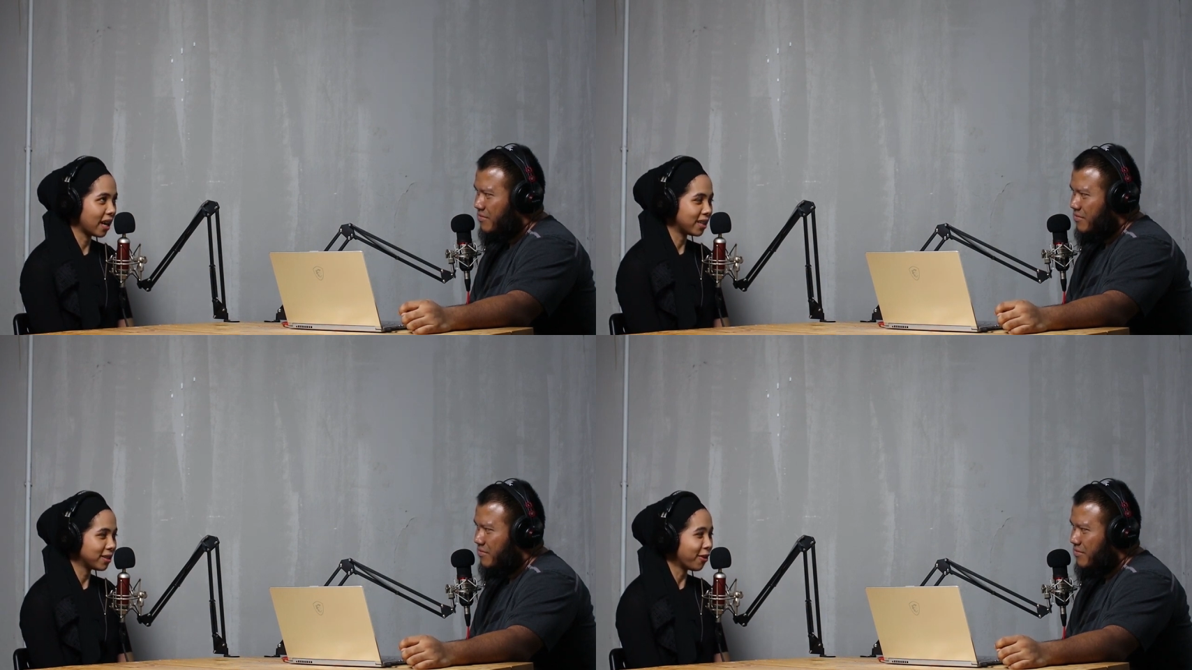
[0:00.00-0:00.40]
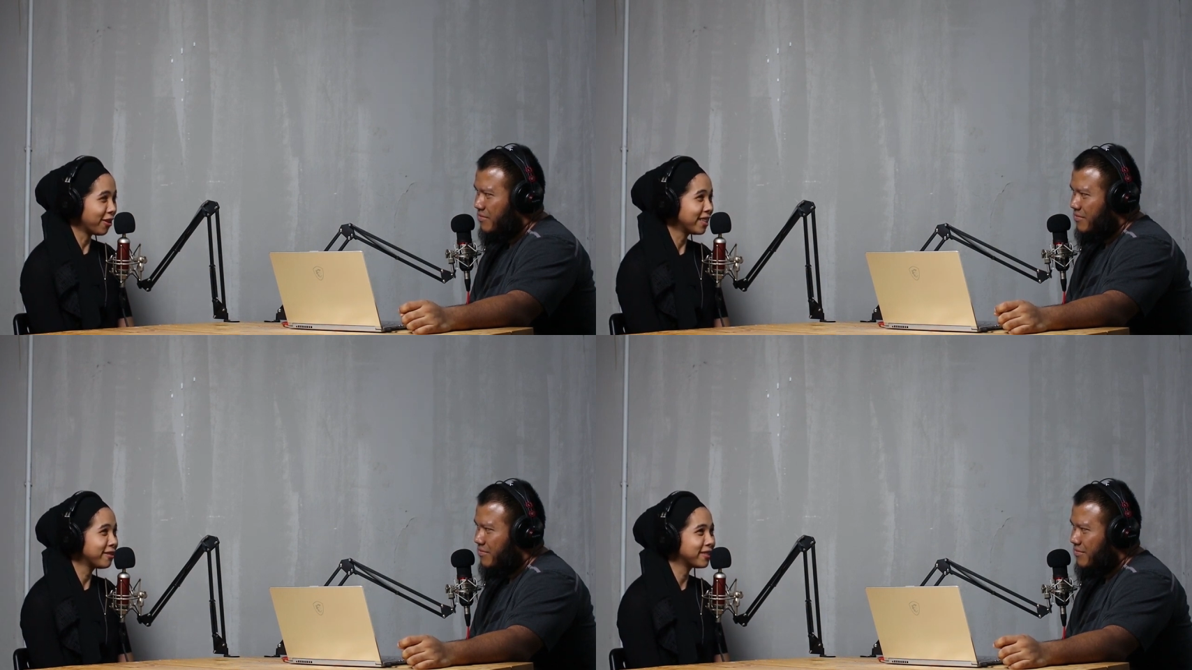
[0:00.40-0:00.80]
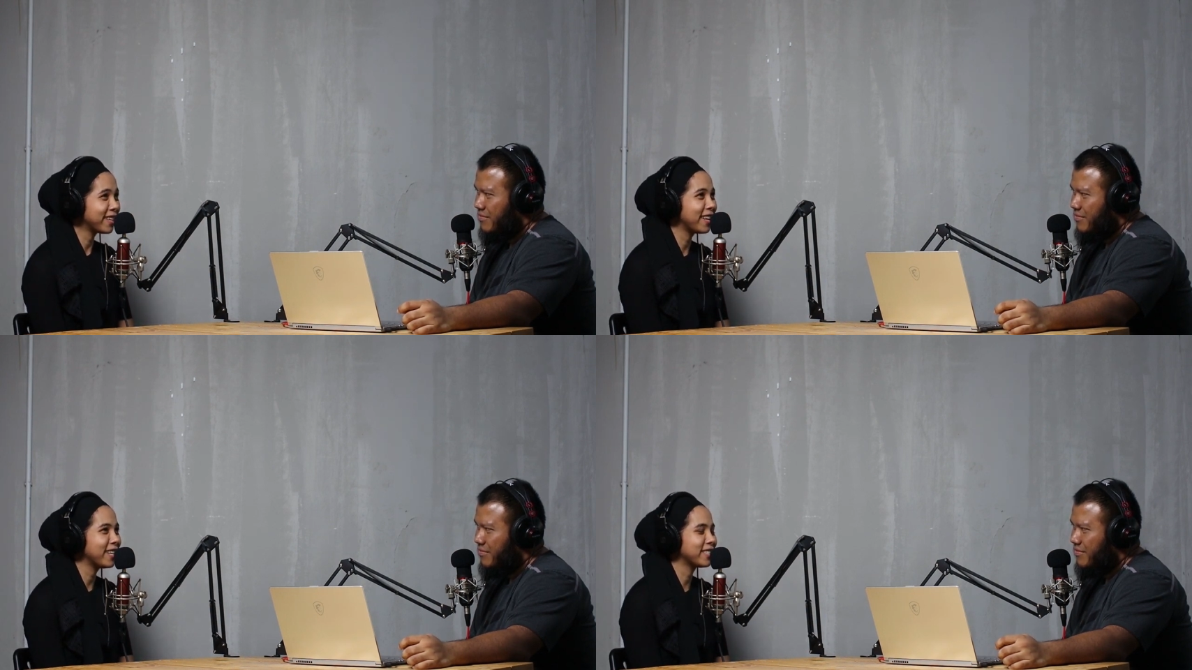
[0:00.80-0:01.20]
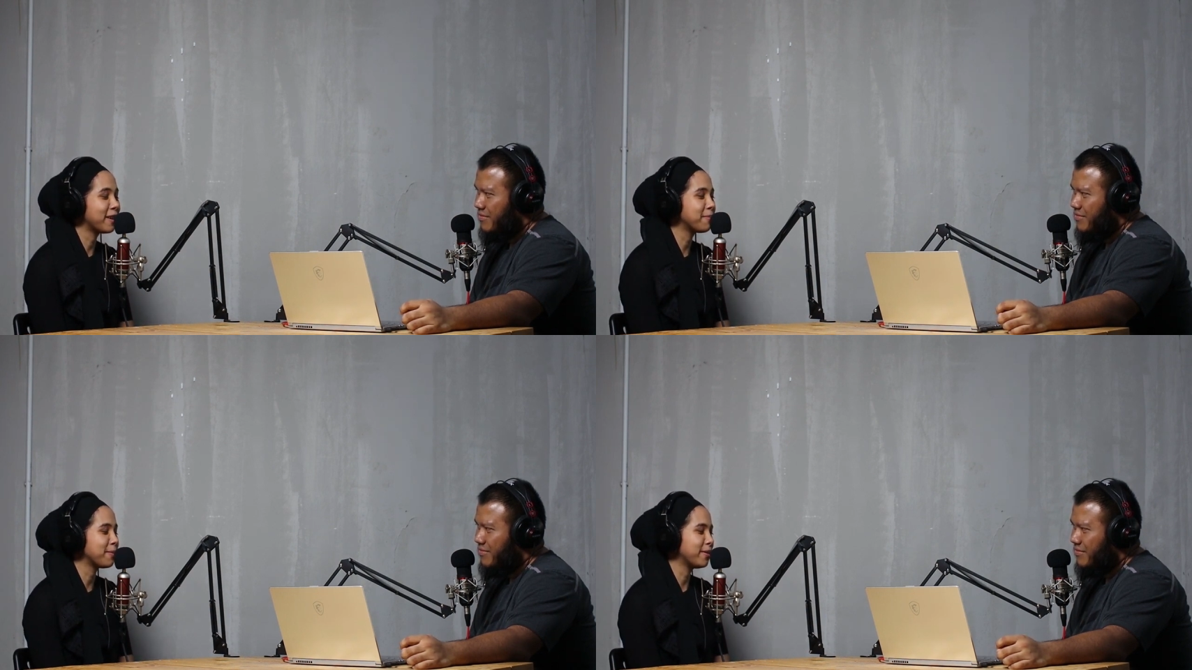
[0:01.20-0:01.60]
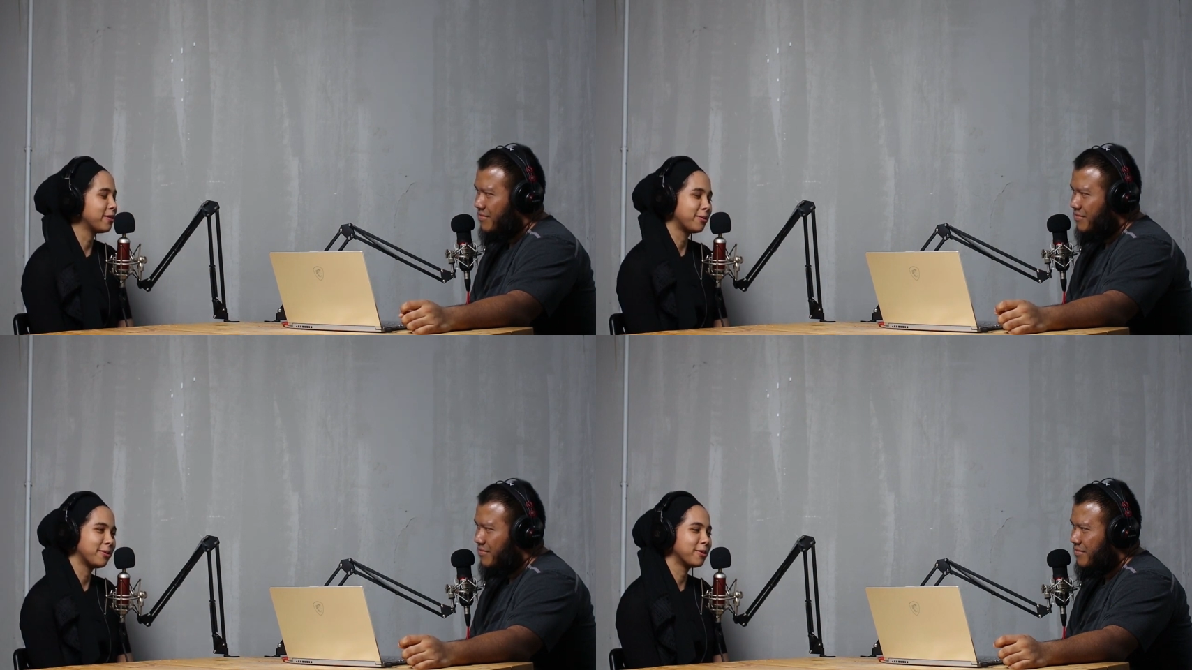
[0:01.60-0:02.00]
Speaker 1: sorry to say, some people
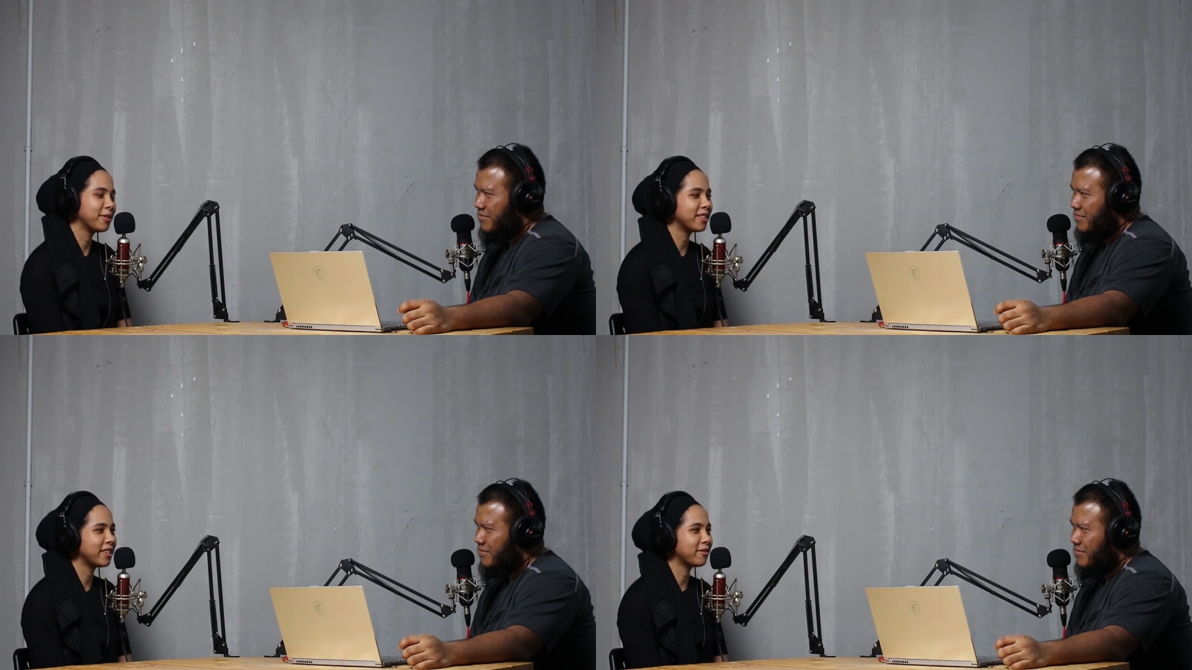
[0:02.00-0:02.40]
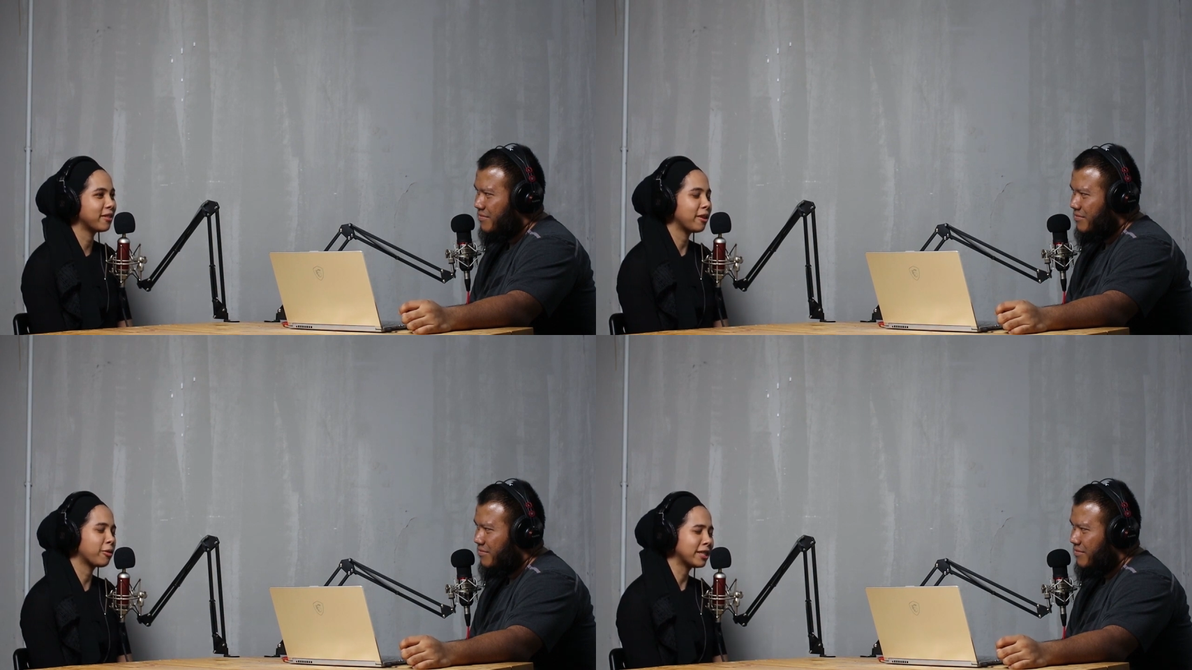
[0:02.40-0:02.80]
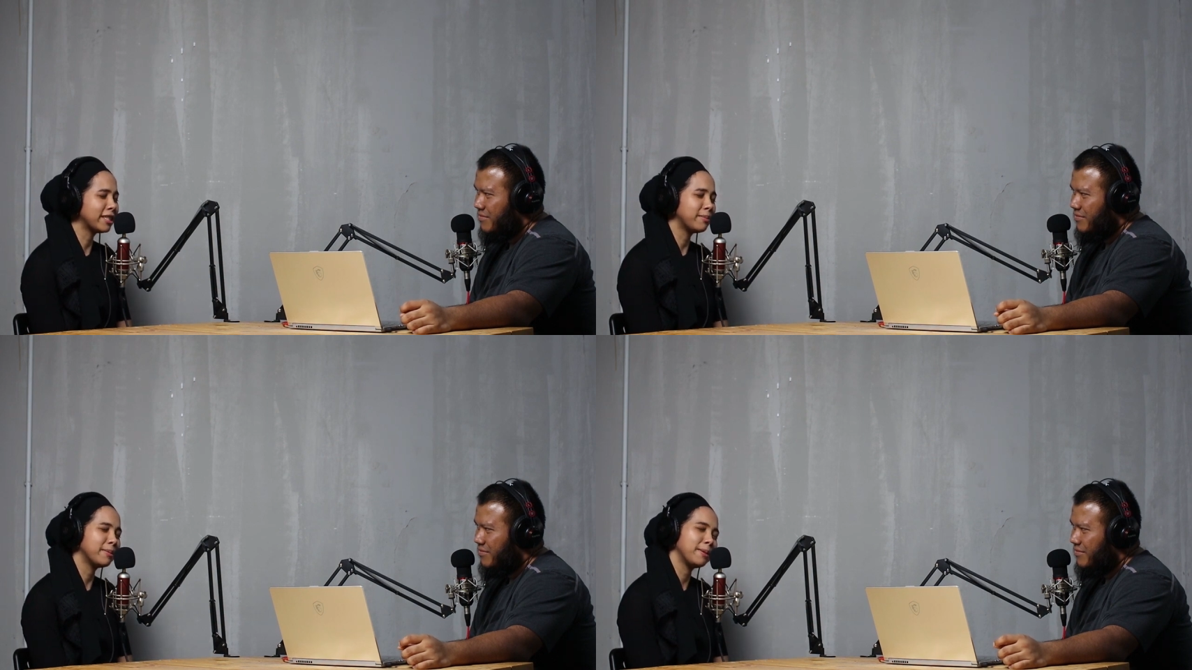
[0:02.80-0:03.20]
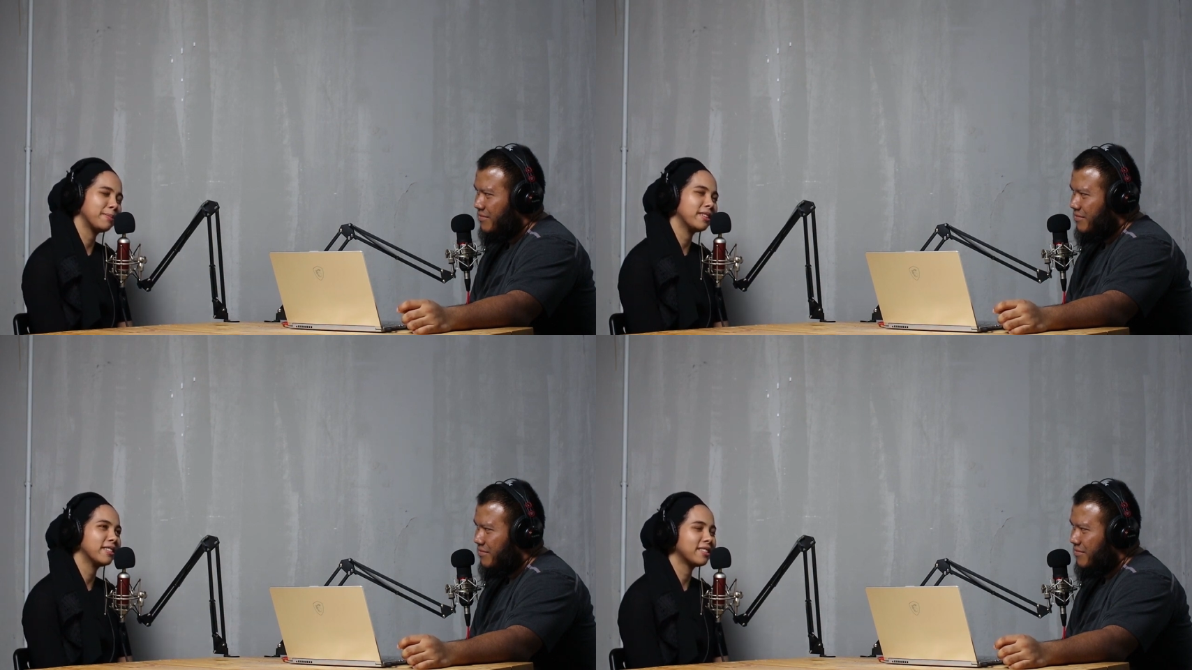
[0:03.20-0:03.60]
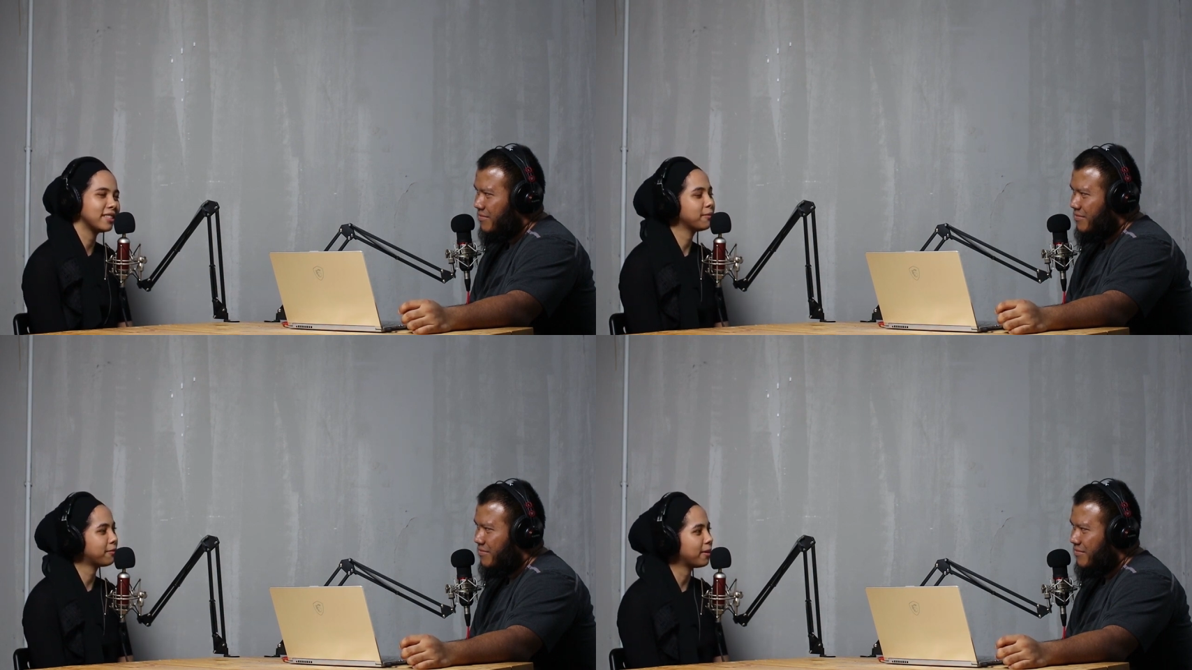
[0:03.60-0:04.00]
who don't questionable people
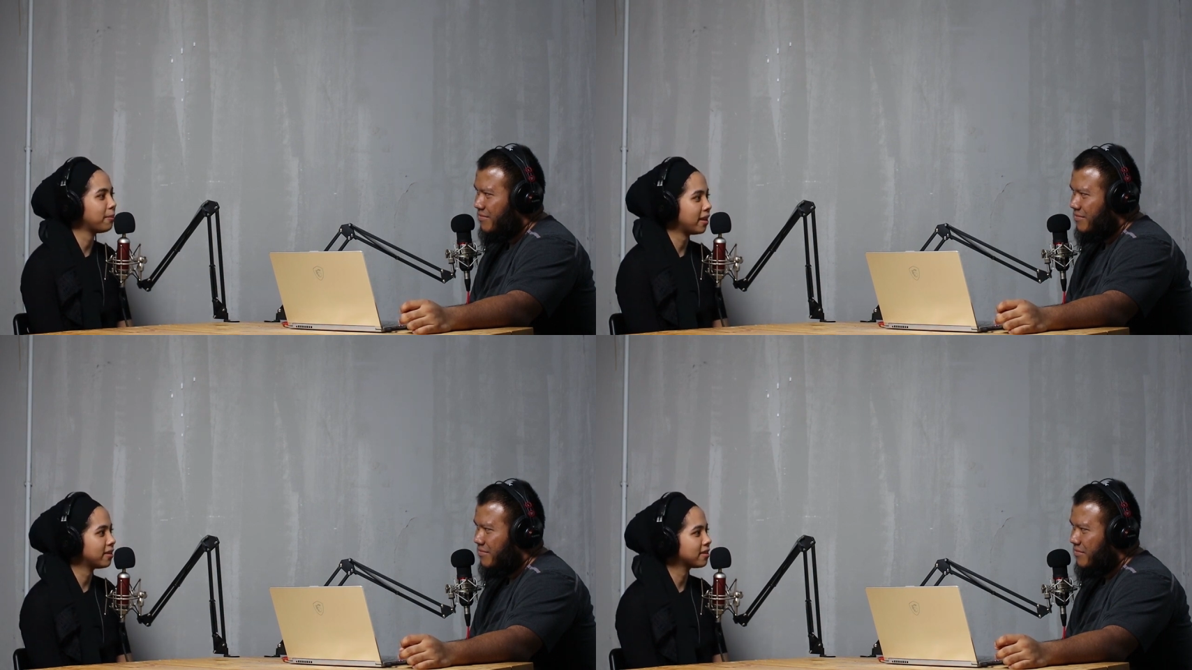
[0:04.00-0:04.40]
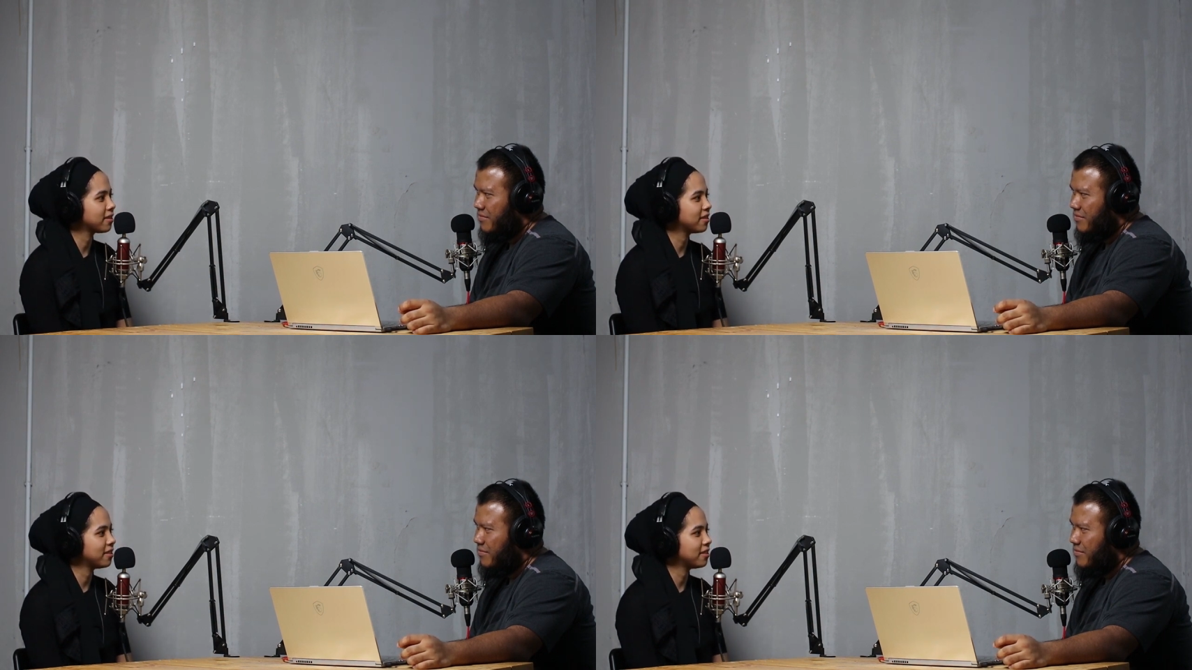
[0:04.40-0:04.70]
still find mates.